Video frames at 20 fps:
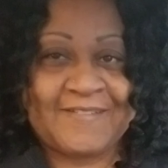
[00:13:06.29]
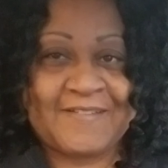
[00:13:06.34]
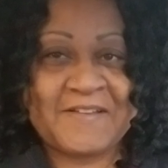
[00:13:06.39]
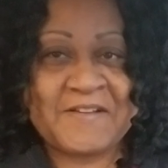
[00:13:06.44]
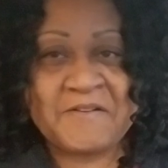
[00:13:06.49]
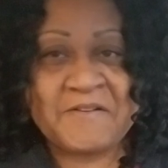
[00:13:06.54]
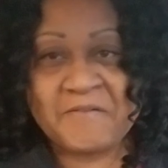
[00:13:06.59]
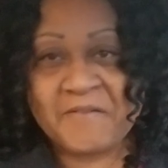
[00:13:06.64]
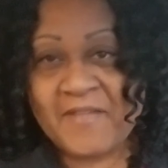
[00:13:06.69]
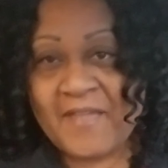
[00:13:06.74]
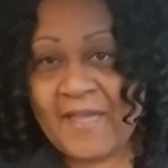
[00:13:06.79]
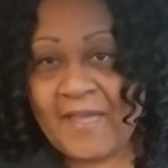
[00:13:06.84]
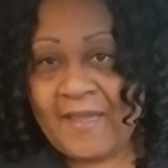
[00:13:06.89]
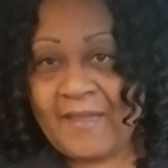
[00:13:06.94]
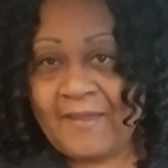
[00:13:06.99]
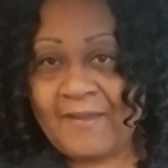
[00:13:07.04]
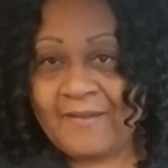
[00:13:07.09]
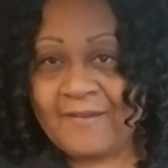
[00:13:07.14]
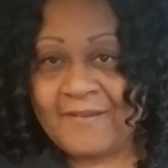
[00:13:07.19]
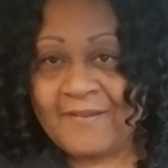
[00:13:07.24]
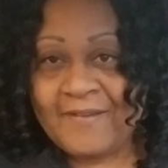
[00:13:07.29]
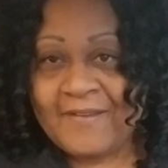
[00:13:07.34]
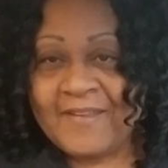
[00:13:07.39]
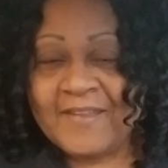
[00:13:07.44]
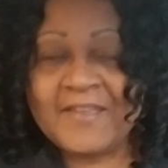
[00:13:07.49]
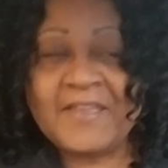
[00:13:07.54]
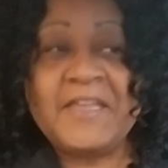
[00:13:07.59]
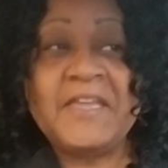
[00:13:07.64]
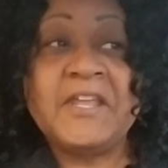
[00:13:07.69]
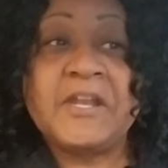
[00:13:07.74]
Okay?
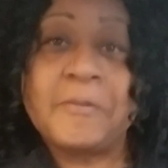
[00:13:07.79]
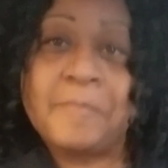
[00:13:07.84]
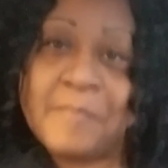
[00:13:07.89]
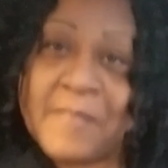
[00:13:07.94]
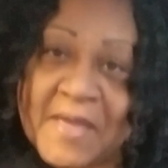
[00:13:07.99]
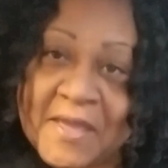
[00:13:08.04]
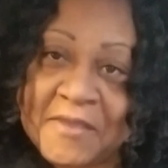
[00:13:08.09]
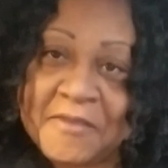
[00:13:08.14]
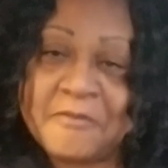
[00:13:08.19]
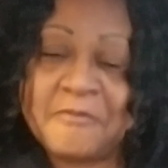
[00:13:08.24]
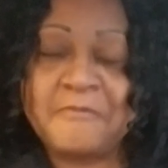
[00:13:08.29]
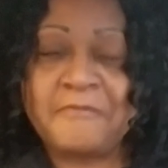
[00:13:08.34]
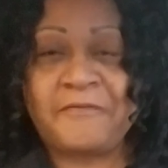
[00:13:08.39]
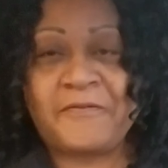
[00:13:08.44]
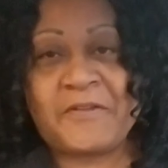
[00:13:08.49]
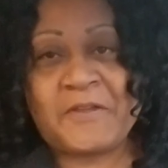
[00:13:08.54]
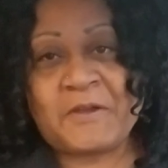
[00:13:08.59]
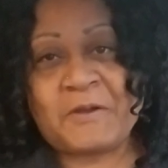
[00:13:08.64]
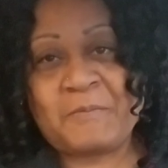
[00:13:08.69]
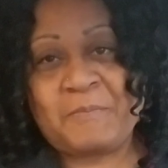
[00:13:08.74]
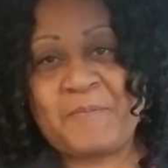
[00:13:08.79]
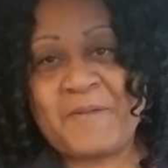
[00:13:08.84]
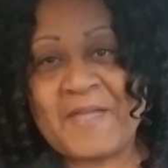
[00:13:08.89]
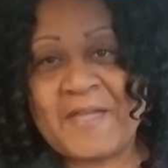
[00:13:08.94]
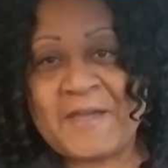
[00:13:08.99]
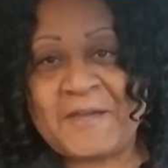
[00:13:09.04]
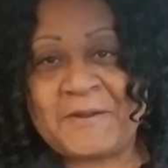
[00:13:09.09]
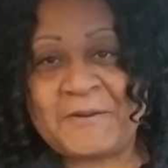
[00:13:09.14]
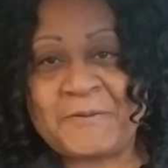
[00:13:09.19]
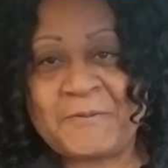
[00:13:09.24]
It'll make you feel
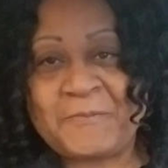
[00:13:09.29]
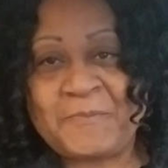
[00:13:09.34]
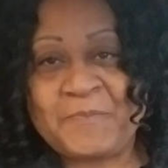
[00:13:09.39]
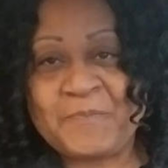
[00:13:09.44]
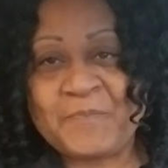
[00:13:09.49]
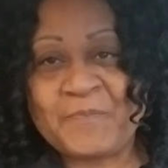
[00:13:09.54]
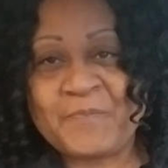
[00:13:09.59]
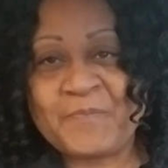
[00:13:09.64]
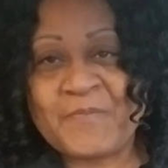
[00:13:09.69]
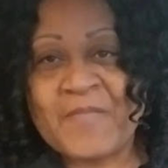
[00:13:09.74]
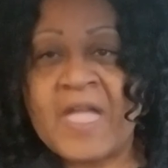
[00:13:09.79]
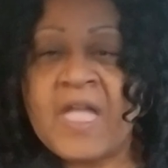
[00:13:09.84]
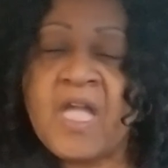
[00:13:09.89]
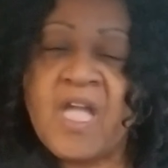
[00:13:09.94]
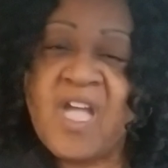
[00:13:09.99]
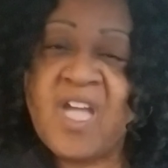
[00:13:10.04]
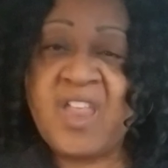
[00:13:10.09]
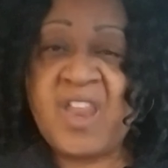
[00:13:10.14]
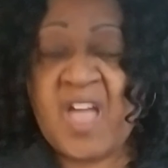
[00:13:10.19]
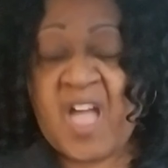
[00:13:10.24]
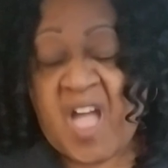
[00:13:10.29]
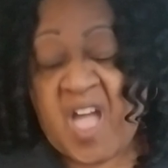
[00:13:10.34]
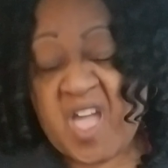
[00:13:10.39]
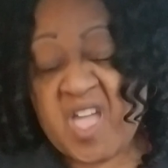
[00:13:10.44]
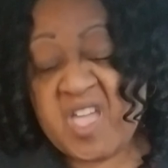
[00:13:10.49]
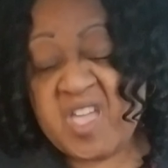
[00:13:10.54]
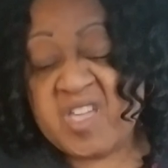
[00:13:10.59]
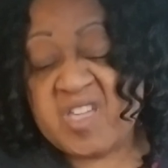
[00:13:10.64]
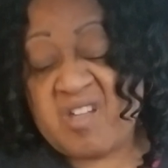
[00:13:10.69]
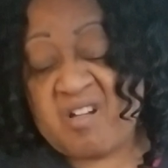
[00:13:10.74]
better. And I
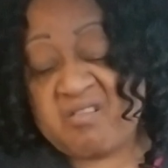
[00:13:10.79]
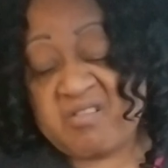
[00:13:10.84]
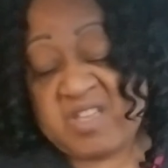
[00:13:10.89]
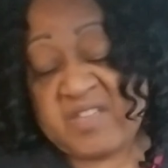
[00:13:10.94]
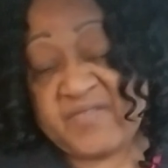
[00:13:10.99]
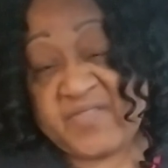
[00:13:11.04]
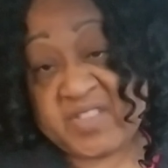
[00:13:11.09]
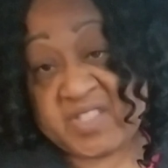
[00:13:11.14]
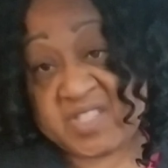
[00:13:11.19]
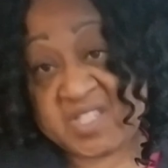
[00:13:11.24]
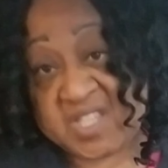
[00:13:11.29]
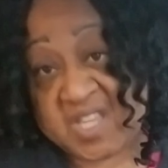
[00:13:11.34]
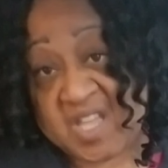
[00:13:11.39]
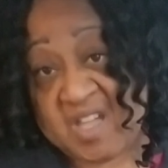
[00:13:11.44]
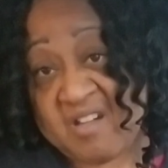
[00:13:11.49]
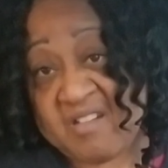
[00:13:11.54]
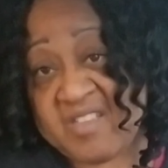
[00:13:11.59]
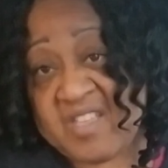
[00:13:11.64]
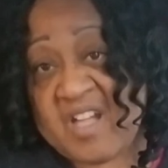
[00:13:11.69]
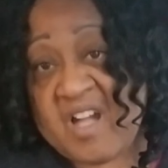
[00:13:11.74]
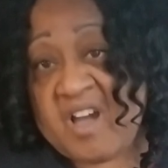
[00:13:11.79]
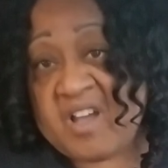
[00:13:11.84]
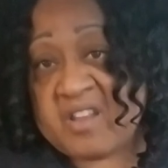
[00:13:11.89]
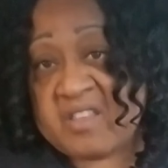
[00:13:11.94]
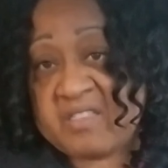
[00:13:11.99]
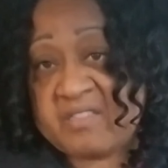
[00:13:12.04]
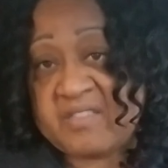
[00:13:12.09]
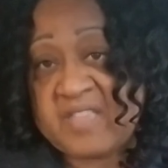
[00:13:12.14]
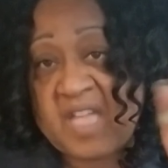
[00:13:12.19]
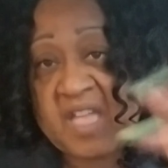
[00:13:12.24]
ain't gonna even tell y'all to
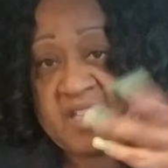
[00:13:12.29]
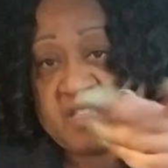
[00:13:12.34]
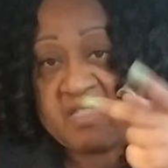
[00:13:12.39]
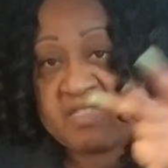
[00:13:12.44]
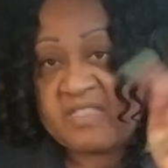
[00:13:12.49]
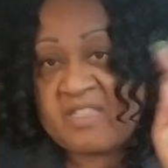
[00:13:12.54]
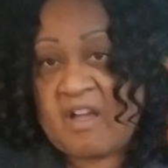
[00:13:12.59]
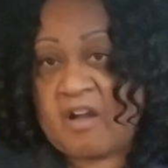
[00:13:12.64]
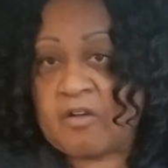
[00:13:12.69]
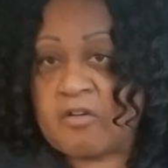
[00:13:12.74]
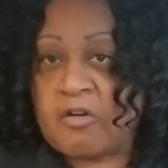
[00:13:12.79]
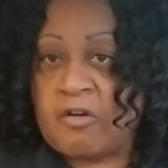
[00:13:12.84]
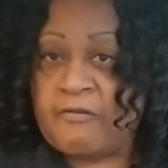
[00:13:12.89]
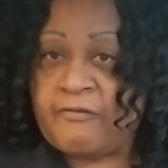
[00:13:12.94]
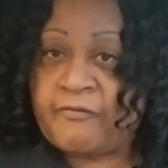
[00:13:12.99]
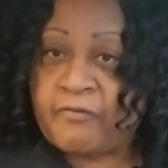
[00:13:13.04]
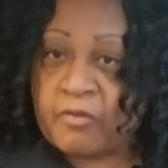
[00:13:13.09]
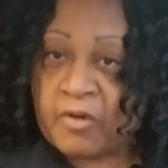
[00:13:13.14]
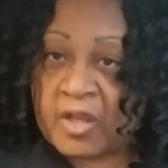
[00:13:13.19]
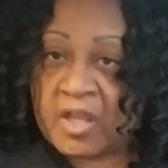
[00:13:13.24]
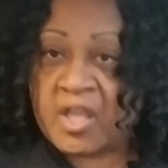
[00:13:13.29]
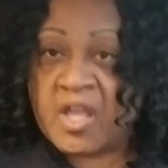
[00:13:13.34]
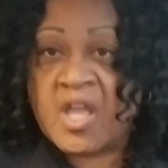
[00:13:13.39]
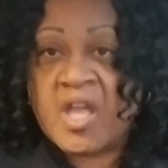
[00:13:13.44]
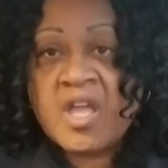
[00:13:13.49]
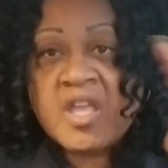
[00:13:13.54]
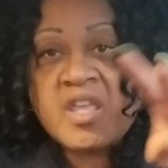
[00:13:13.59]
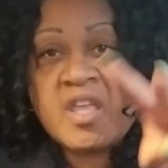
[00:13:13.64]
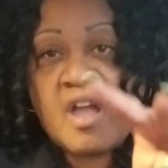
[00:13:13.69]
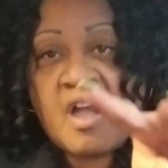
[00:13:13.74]
stay sucker free.
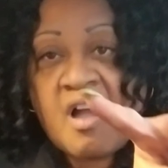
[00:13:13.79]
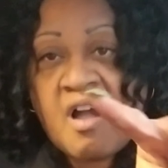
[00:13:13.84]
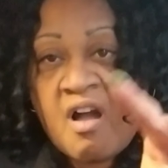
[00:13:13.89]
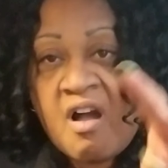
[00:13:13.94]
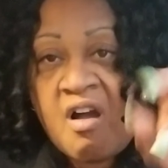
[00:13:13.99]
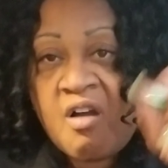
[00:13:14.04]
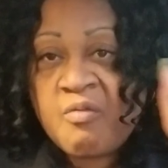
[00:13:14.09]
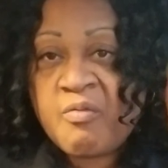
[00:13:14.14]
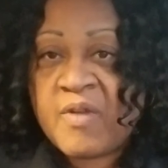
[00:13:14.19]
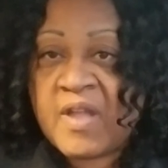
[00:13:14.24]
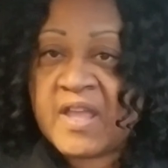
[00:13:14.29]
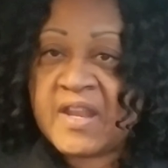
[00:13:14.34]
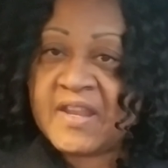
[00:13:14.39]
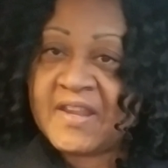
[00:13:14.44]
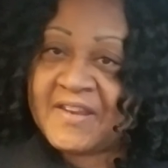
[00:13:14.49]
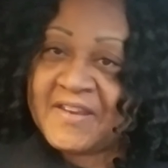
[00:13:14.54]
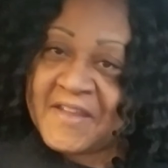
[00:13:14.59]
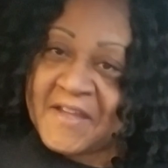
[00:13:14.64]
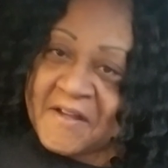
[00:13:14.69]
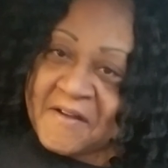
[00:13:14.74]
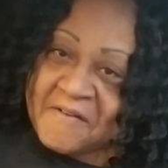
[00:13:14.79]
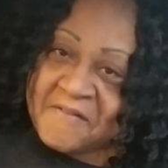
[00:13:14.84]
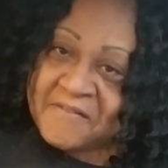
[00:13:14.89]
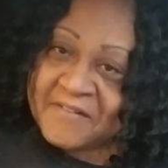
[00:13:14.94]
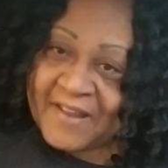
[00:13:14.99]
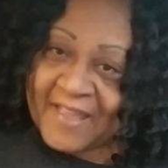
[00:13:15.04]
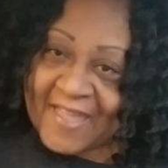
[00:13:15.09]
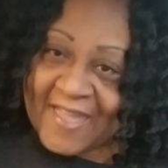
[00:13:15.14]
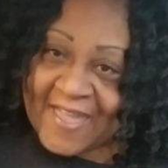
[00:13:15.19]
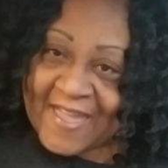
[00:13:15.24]
You already know
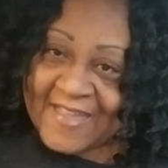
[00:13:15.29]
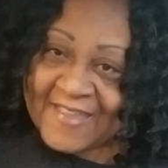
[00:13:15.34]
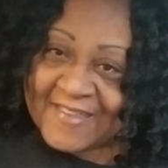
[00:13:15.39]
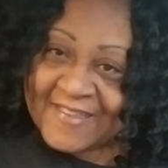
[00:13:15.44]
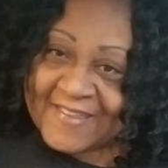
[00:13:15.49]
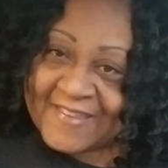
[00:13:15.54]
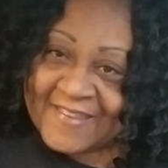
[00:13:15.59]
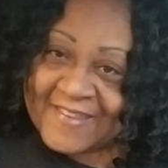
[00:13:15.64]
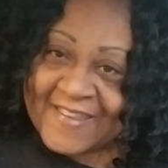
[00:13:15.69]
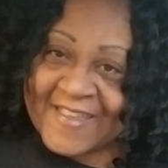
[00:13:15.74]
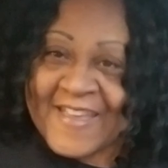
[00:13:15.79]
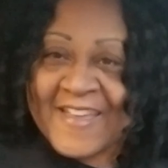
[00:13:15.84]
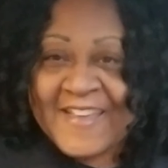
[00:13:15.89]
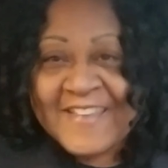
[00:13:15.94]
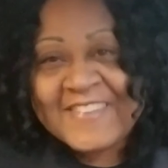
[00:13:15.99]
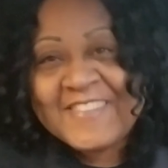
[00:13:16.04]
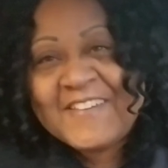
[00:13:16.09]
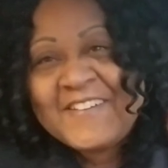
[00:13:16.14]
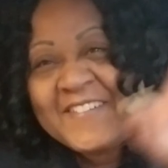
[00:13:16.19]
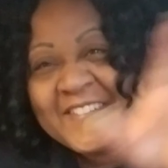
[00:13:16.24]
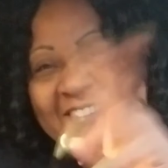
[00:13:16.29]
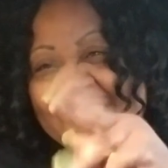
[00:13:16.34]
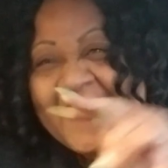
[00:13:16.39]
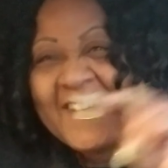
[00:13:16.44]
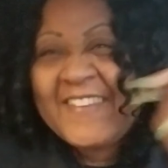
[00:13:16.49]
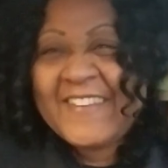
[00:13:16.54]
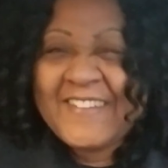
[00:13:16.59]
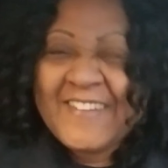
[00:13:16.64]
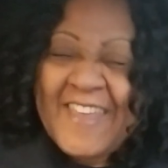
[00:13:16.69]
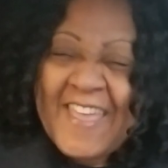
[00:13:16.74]
that. So
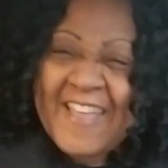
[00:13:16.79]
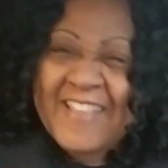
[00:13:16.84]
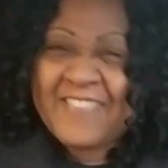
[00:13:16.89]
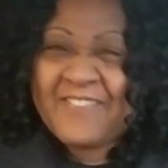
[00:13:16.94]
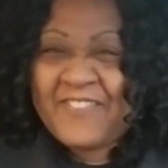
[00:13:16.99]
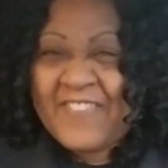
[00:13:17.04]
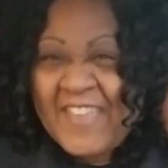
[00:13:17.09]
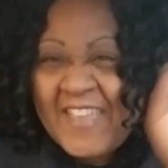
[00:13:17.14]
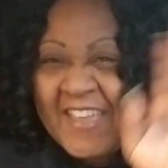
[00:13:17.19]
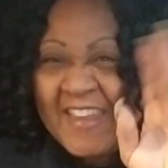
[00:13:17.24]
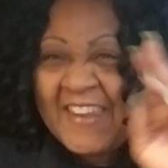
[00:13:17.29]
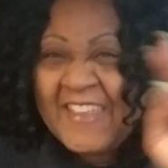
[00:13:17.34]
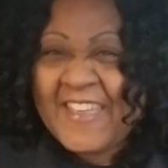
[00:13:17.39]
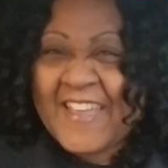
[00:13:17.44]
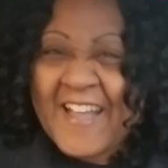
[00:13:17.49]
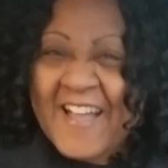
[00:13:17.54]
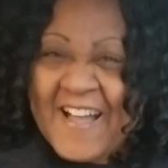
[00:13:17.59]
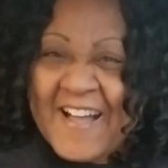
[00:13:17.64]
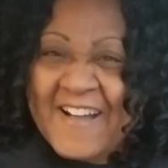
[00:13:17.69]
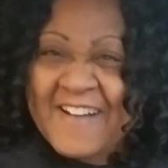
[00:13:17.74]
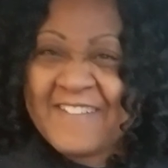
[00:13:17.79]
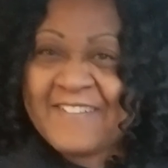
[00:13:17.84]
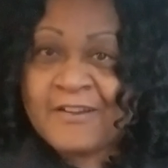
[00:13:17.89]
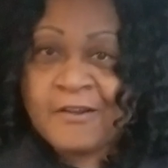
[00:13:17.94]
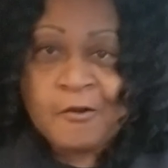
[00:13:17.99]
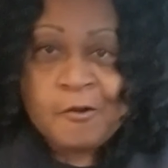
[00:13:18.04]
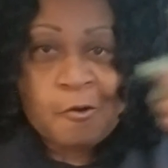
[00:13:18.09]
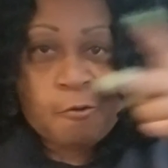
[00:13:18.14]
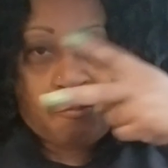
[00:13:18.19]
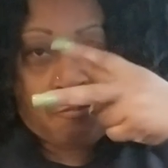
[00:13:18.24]
until the next video,
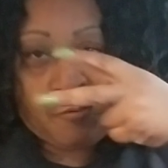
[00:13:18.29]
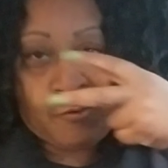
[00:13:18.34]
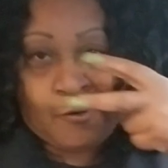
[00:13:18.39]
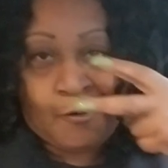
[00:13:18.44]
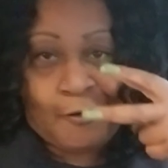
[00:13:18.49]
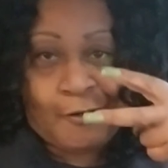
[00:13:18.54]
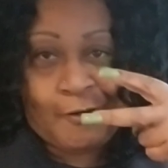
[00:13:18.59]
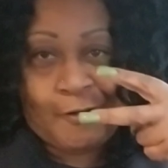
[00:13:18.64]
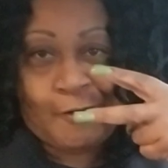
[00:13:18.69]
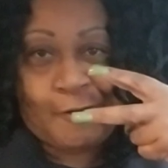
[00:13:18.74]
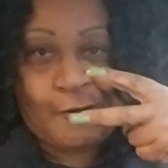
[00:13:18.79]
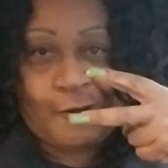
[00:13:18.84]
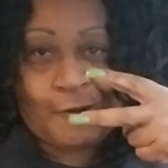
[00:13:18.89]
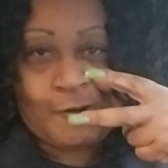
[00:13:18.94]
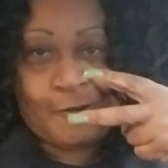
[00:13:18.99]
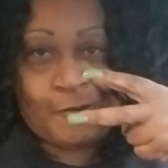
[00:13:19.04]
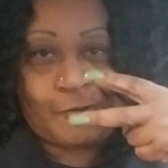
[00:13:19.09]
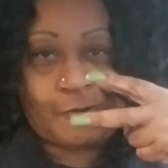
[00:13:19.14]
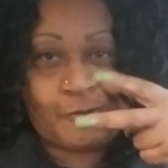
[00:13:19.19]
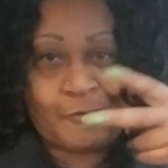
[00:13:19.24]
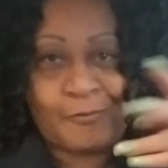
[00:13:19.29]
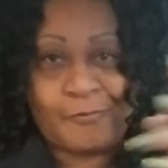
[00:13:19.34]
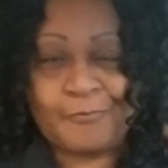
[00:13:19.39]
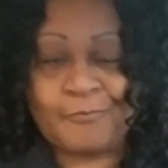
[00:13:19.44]
peace.